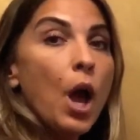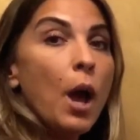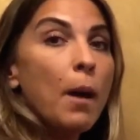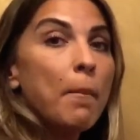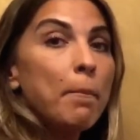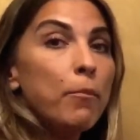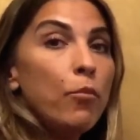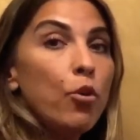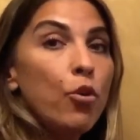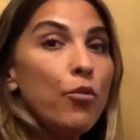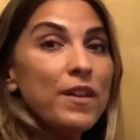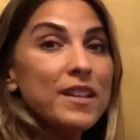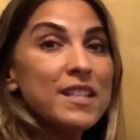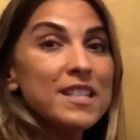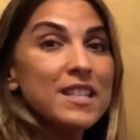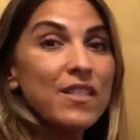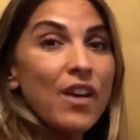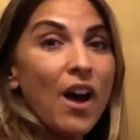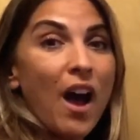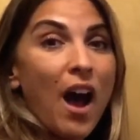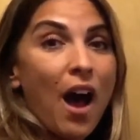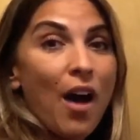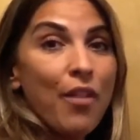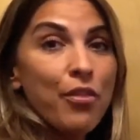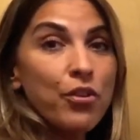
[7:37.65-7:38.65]
Move it to
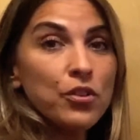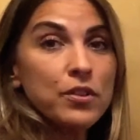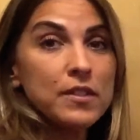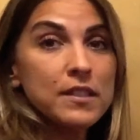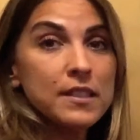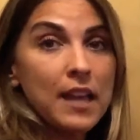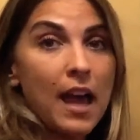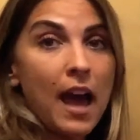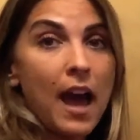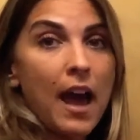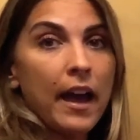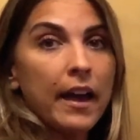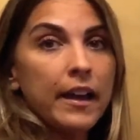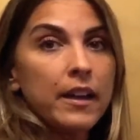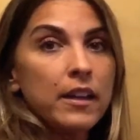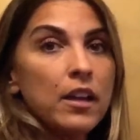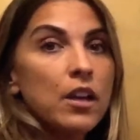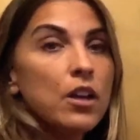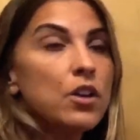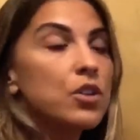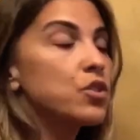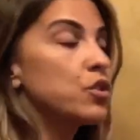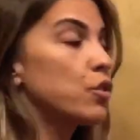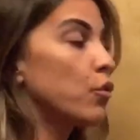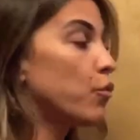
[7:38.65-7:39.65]
the other side.
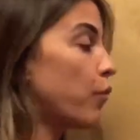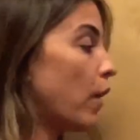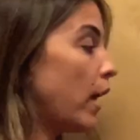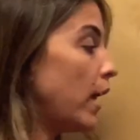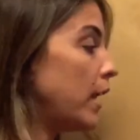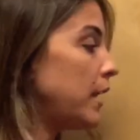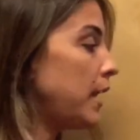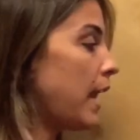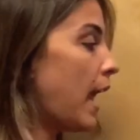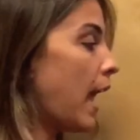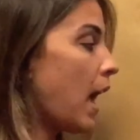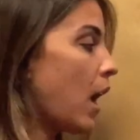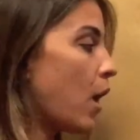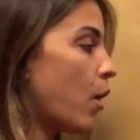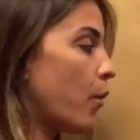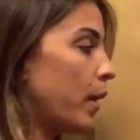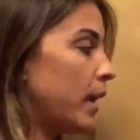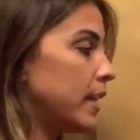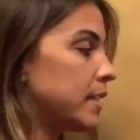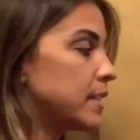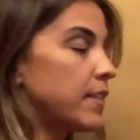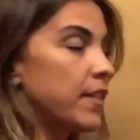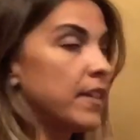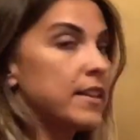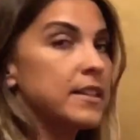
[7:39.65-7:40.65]
So right now
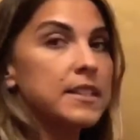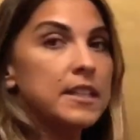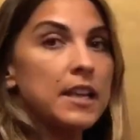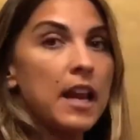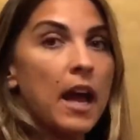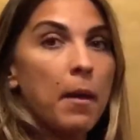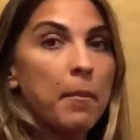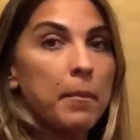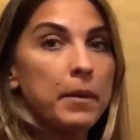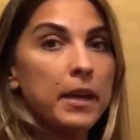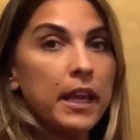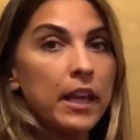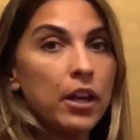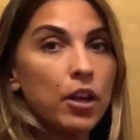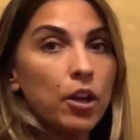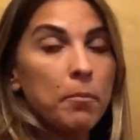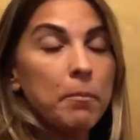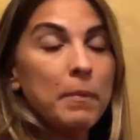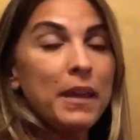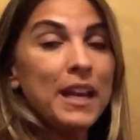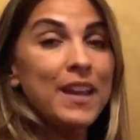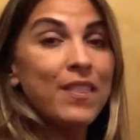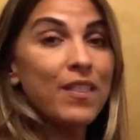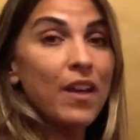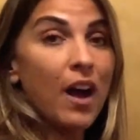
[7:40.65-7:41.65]
it's in the denominator,
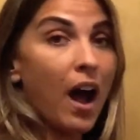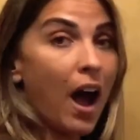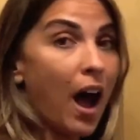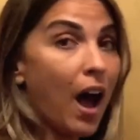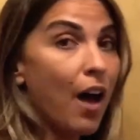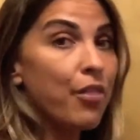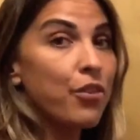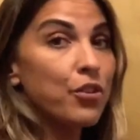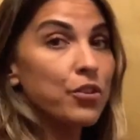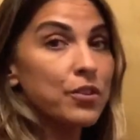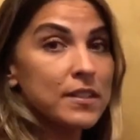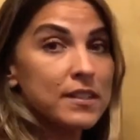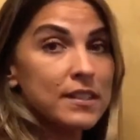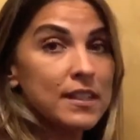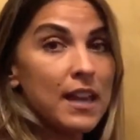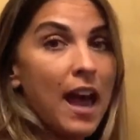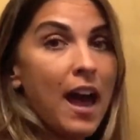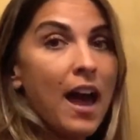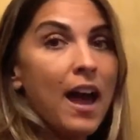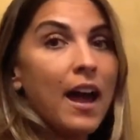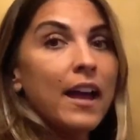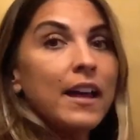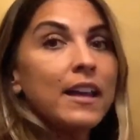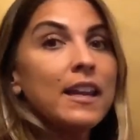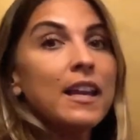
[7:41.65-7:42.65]
meaning the other
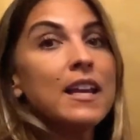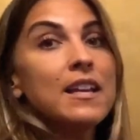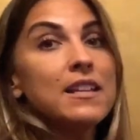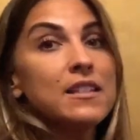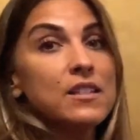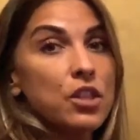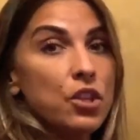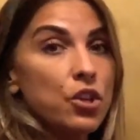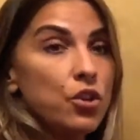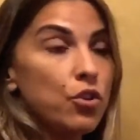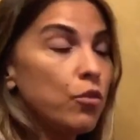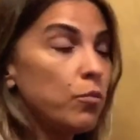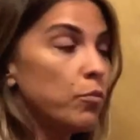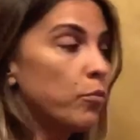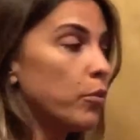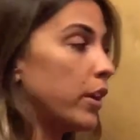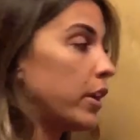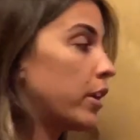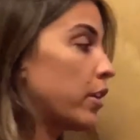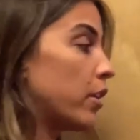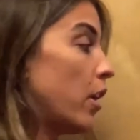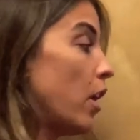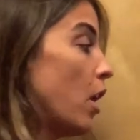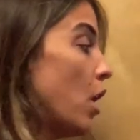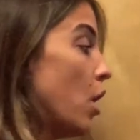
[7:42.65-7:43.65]
side is the
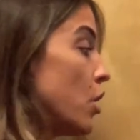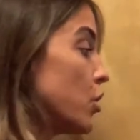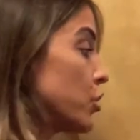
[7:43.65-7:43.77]
numerator.